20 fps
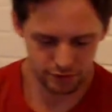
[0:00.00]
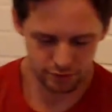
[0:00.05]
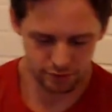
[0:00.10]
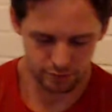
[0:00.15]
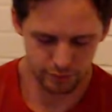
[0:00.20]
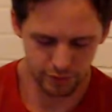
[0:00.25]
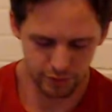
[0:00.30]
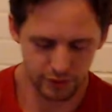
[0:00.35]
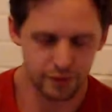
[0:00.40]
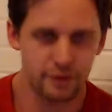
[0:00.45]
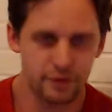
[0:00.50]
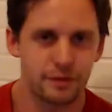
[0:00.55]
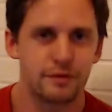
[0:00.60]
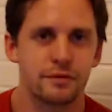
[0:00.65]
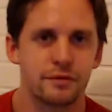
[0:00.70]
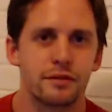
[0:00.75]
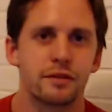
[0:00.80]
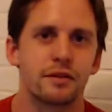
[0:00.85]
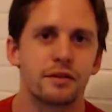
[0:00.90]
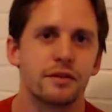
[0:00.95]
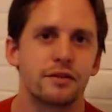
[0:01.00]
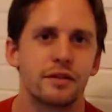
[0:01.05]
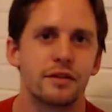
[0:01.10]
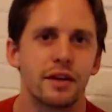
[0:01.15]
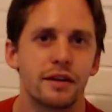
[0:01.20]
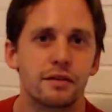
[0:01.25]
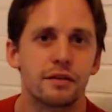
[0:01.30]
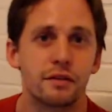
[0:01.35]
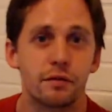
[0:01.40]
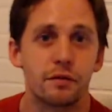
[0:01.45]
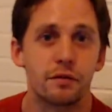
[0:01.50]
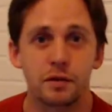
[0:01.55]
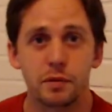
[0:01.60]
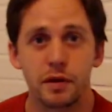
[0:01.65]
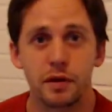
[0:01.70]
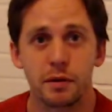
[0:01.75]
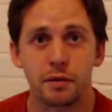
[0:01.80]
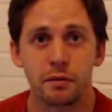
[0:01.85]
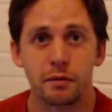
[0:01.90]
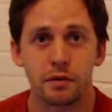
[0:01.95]
But it's a good chance to
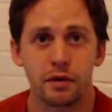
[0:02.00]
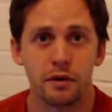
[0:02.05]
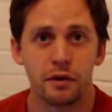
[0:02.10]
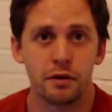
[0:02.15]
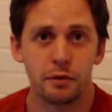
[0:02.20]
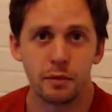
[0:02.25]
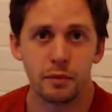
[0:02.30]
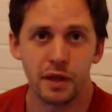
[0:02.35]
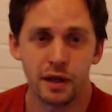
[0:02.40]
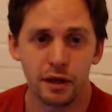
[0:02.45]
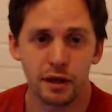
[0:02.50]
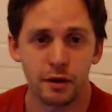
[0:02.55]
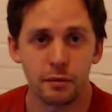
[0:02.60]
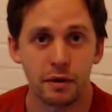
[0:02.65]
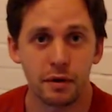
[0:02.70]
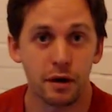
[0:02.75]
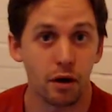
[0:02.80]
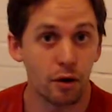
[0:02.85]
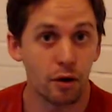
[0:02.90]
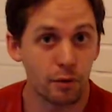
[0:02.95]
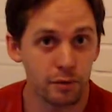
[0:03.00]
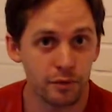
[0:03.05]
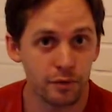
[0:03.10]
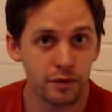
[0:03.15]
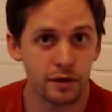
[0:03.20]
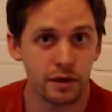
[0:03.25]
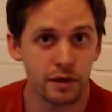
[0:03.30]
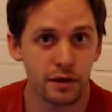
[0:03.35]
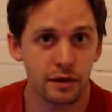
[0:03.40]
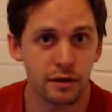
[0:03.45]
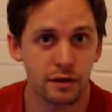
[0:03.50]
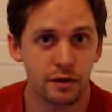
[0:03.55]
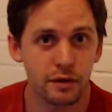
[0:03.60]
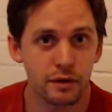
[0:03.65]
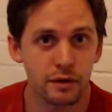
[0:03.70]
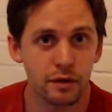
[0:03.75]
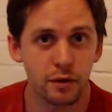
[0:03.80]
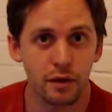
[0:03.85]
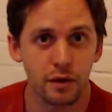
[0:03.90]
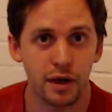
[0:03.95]
experiment with a new medium, and hopefully
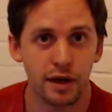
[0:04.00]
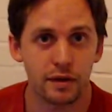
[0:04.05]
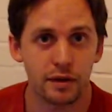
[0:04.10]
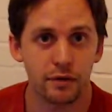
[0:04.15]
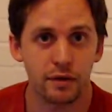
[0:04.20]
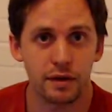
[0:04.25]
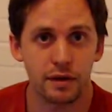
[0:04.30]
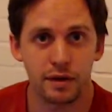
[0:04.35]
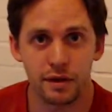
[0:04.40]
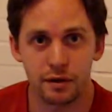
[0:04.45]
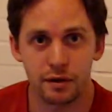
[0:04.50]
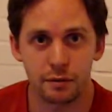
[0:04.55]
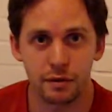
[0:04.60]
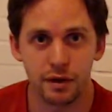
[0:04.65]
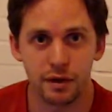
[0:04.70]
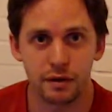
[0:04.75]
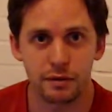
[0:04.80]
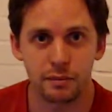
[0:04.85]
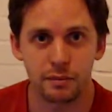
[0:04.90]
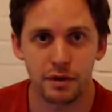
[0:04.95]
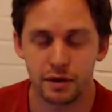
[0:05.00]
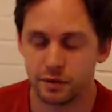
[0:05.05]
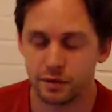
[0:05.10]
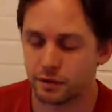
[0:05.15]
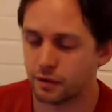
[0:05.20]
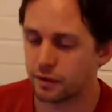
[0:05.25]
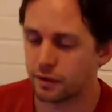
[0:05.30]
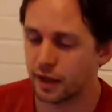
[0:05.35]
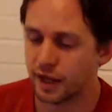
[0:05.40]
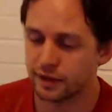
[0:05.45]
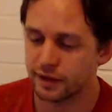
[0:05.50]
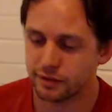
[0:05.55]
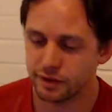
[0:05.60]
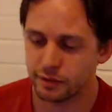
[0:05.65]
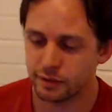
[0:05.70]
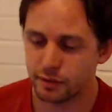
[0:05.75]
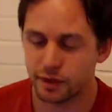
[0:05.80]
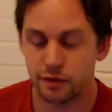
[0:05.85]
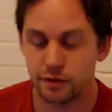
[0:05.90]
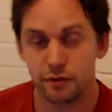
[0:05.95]
you can actually hear me, because the last
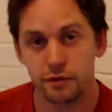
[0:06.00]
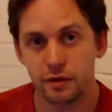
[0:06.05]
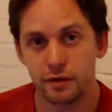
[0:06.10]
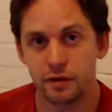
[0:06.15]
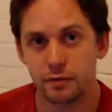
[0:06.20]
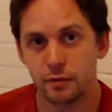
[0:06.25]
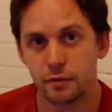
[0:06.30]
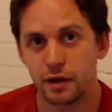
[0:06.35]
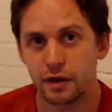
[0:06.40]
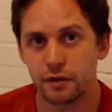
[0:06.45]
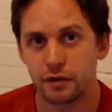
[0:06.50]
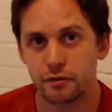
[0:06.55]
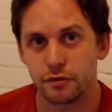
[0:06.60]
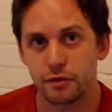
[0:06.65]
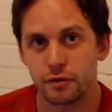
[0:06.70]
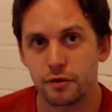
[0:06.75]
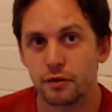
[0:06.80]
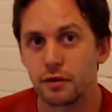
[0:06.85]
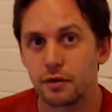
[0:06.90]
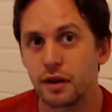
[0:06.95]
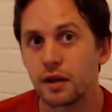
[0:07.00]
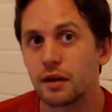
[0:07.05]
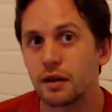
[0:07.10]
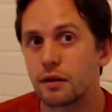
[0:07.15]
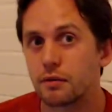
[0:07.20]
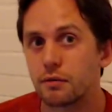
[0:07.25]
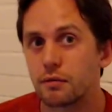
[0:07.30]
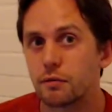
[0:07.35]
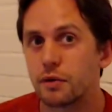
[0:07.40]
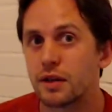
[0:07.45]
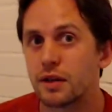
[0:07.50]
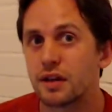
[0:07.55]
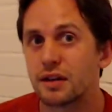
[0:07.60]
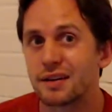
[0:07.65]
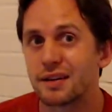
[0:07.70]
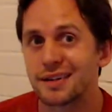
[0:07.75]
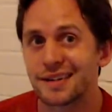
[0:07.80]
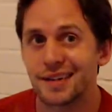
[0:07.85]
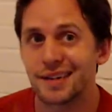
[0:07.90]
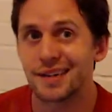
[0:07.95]
time I used this microphone, it went
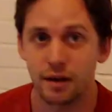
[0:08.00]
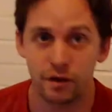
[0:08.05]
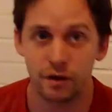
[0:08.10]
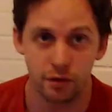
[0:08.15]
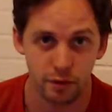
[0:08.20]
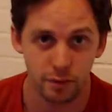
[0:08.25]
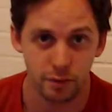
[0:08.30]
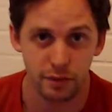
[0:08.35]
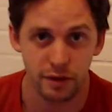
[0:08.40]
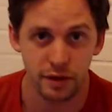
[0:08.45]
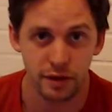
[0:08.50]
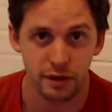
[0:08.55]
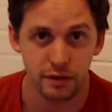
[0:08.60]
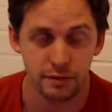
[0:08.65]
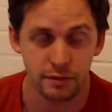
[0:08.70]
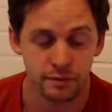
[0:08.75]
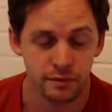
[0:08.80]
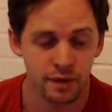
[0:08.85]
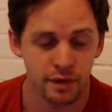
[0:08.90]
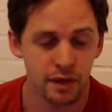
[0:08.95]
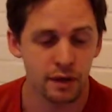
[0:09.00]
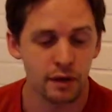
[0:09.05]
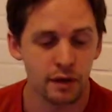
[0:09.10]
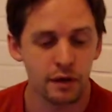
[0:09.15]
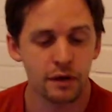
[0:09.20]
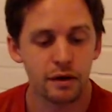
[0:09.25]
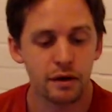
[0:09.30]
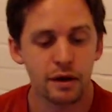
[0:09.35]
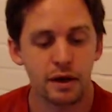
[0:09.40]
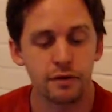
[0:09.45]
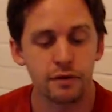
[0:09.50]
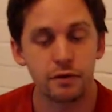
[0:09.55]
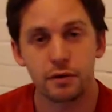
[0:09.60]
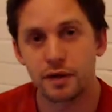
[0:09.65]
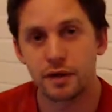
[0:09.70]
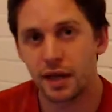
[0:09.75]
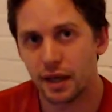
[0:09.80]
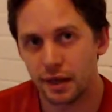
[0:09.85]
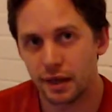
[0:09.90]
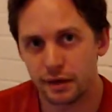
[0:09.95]
terribly. If you
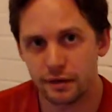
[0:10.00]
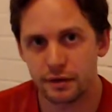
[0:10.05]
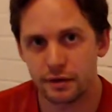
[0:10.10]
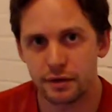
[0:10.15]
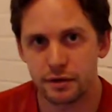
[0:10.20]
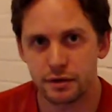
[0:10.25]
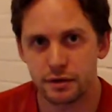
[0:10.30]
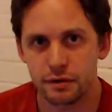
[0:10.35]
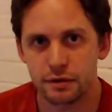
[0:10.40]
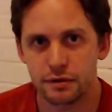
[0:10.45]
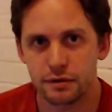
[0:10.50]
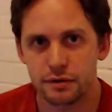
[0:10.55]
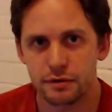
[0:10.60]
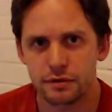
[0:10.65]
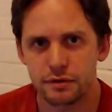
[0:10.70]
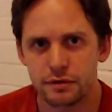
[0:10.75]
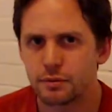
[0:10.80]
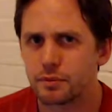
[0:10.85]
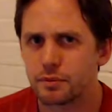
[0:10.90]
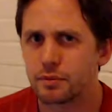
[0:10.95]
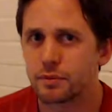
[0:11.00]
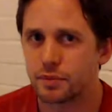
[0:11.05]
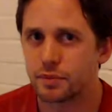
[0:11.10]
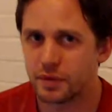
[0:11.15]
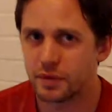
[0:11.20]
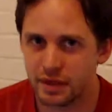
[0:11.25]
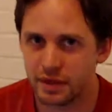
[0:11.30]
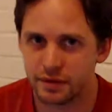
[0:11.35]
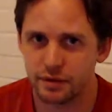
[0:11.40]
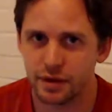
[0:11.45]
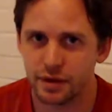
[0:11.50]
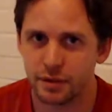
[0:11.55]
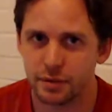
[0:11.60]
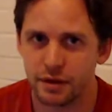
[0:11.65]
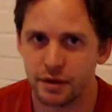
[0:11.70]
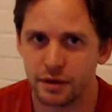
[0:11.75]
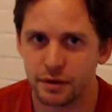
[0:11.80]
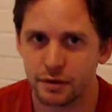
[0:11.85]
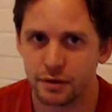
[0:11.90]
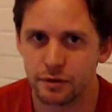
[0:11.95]
can't hear, please let
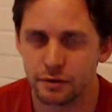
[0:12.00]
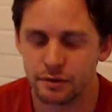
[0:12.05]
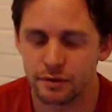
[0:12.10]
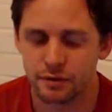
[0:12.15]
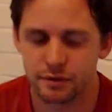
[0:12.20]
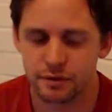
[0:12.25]
me know.